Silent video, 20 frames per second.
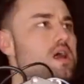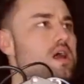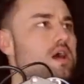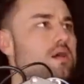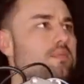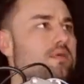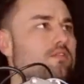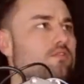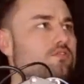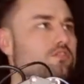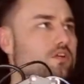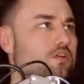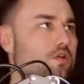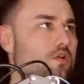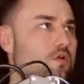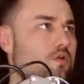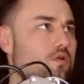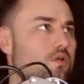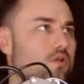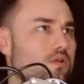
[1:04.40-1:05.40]
But those
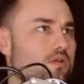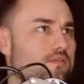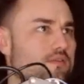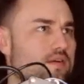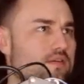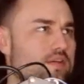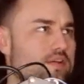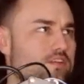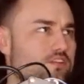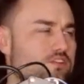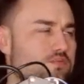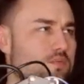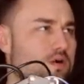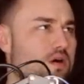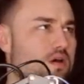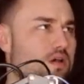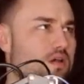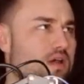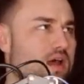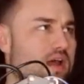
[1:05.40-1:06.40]
are very
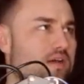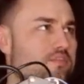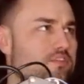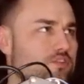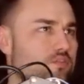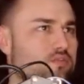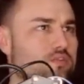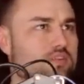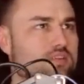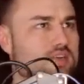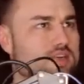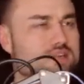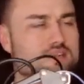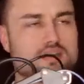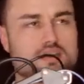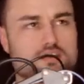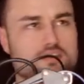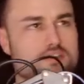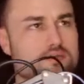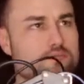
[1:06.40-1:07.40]
small average order size
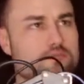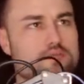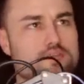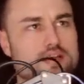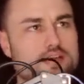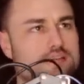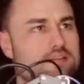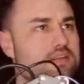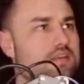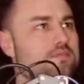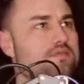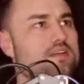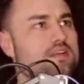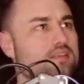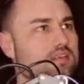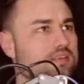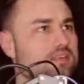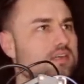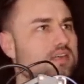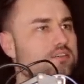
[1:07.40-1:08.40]
unless you're moving like
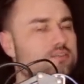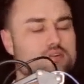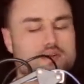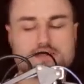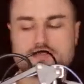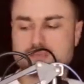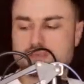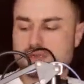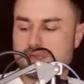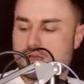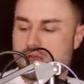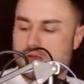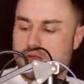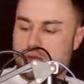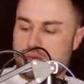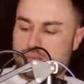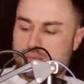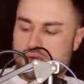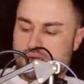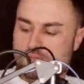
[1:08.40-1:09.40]
TVs, etc.
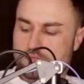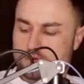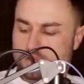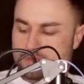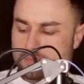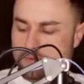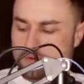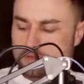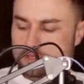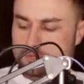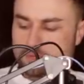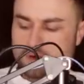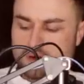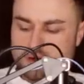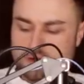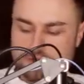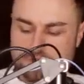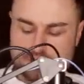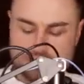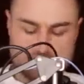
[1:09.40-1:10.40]
But for the most
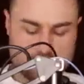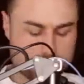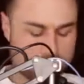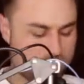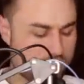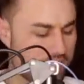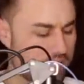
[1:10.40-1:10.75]
part, affiliate